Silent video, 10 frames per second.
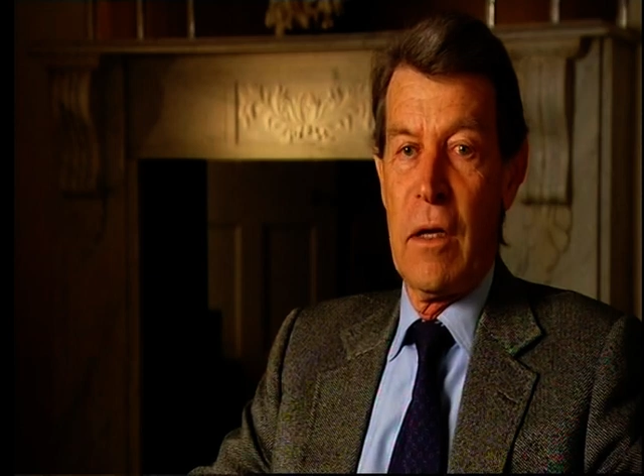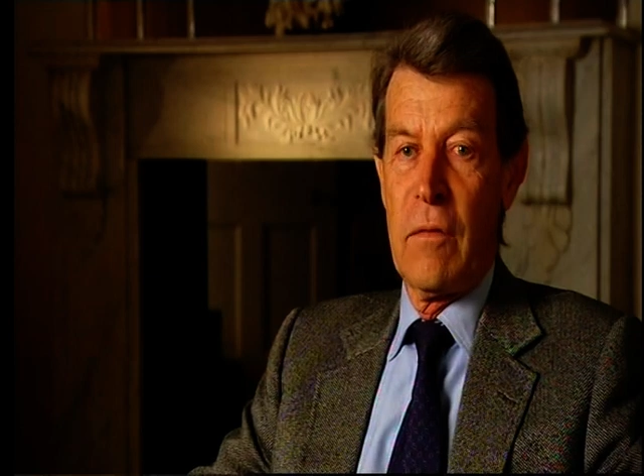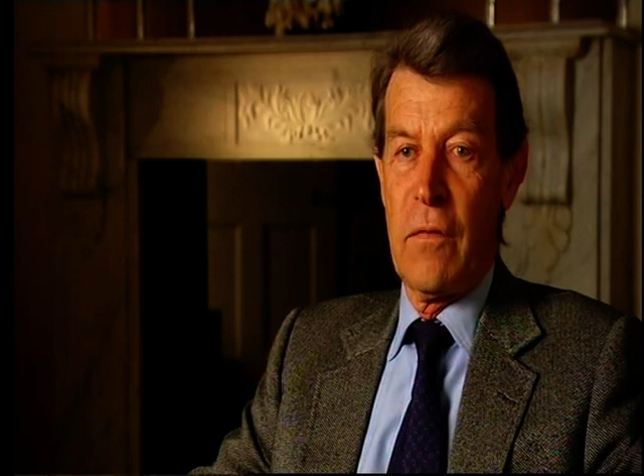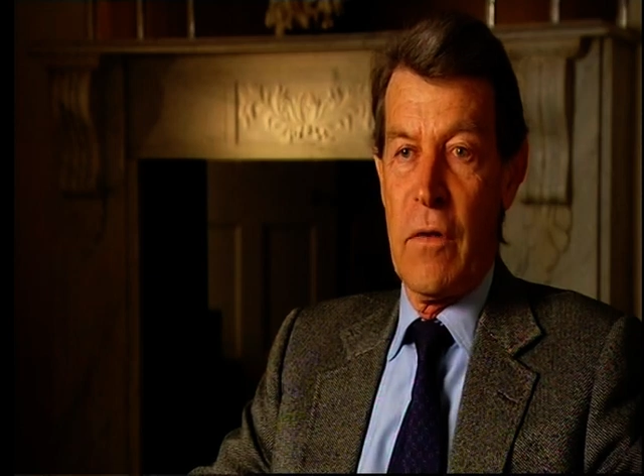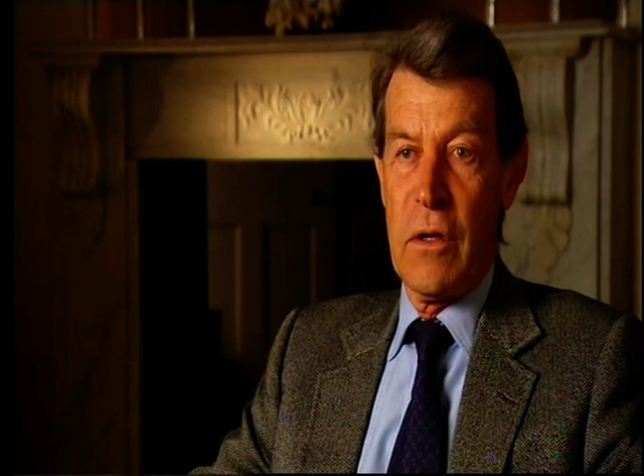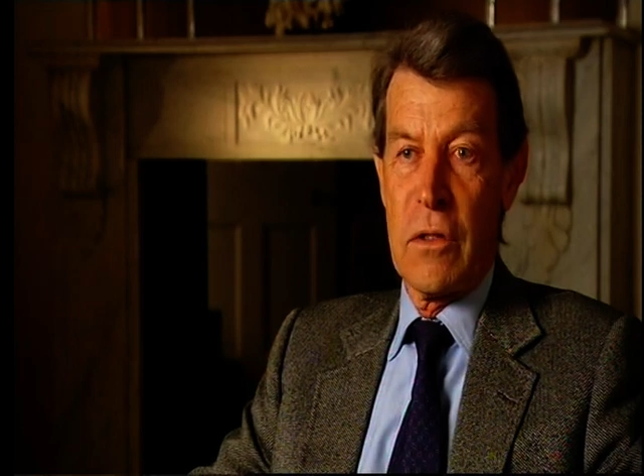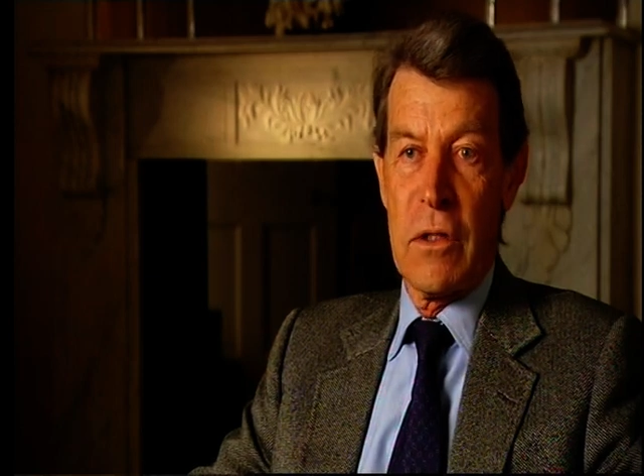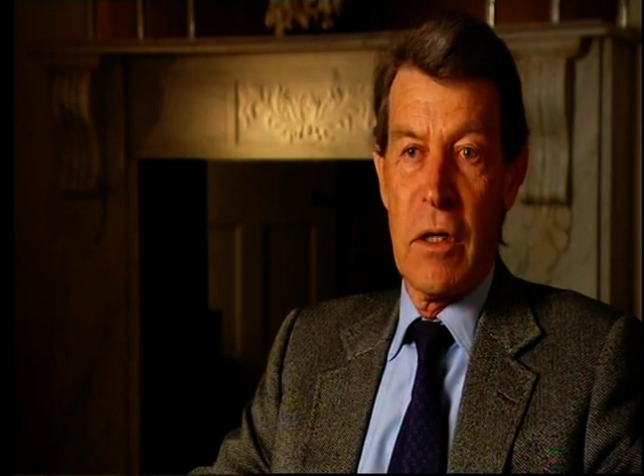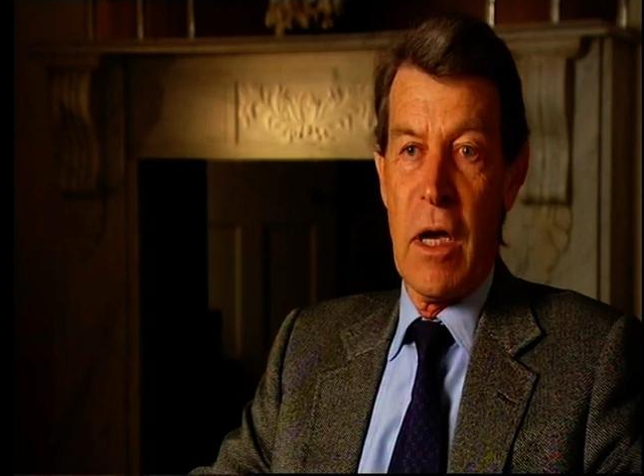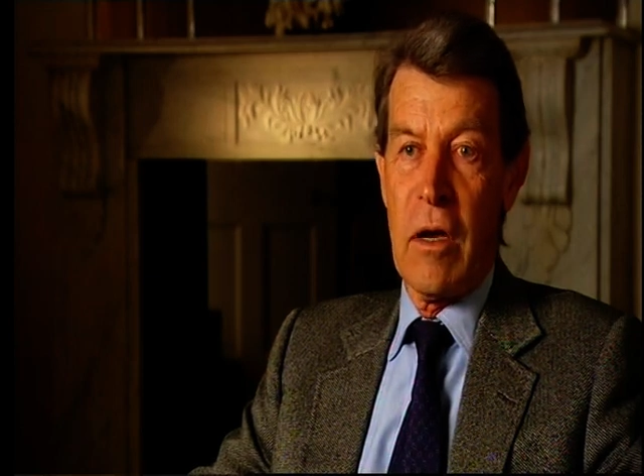first
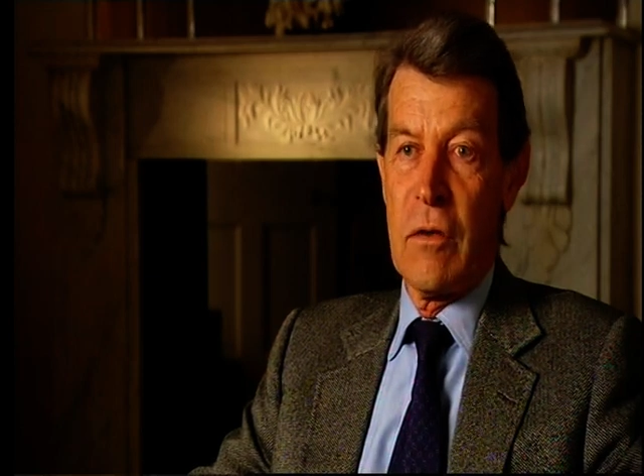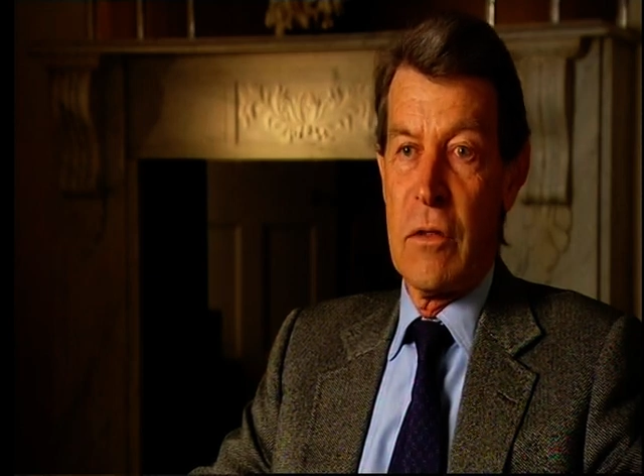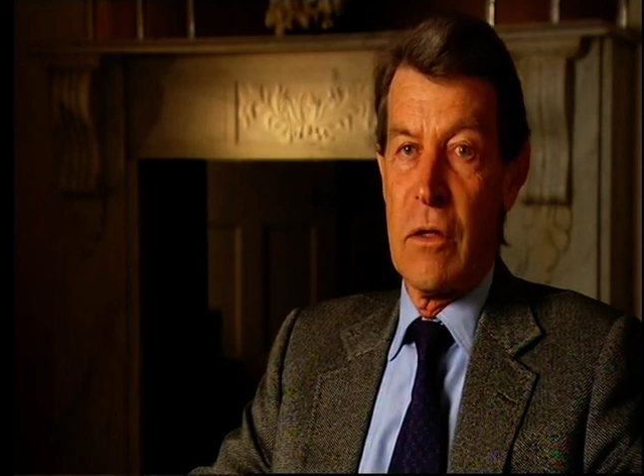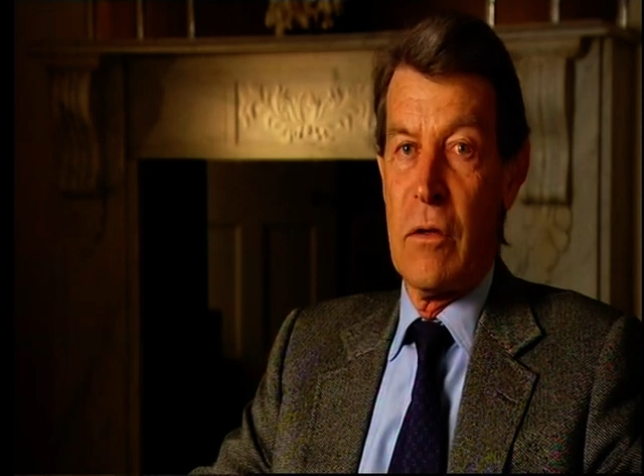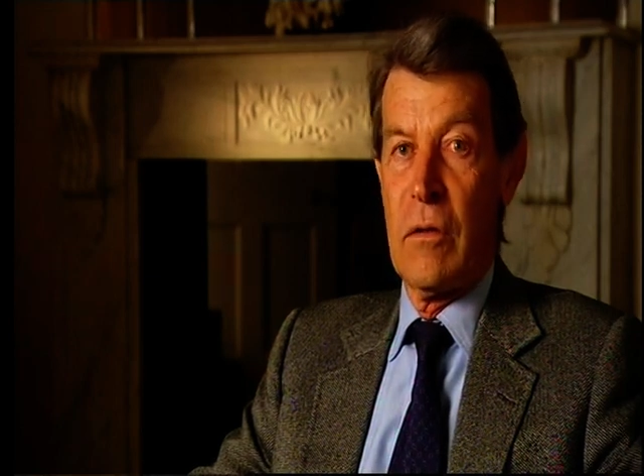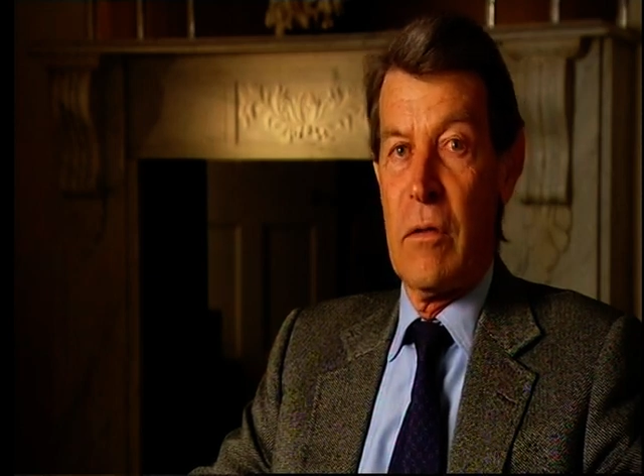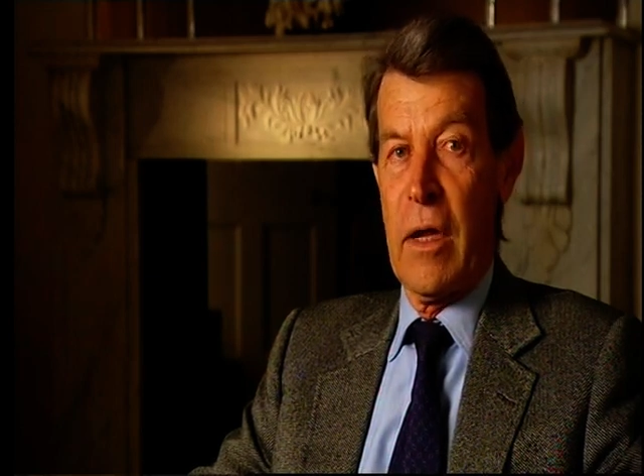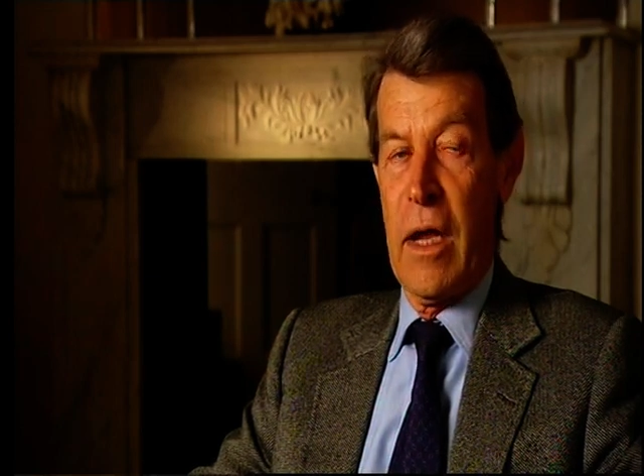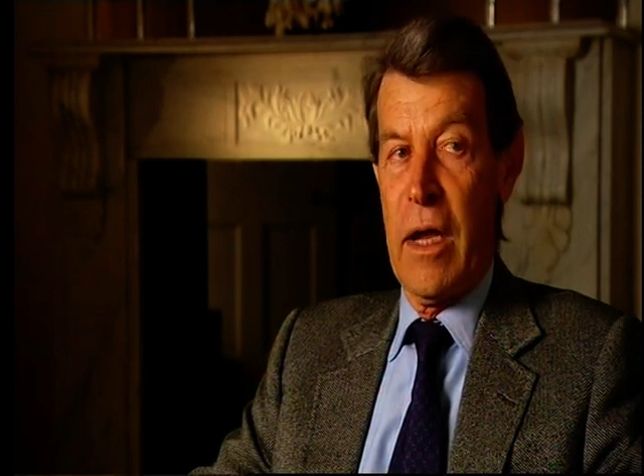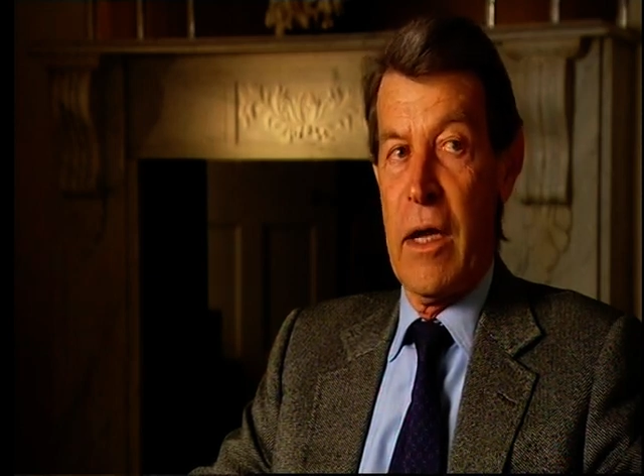at Harrow School,
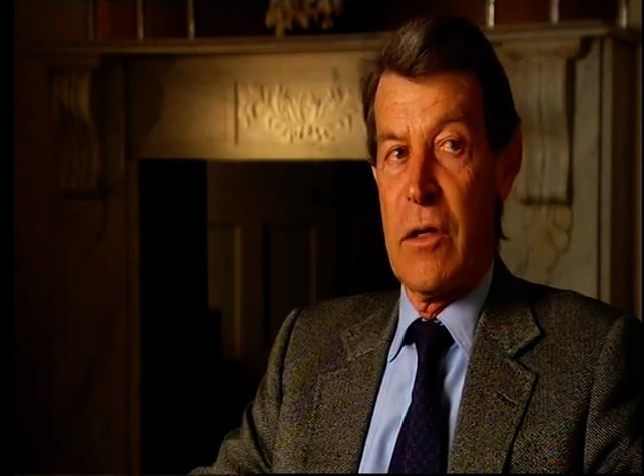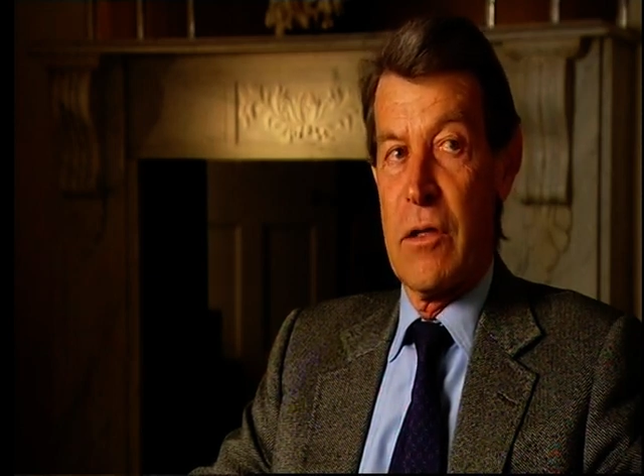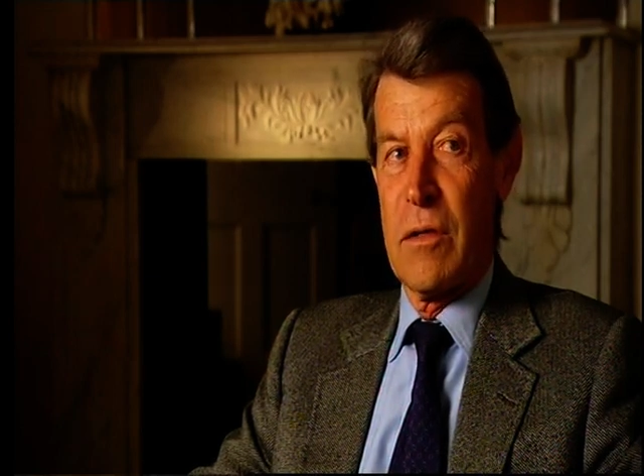aged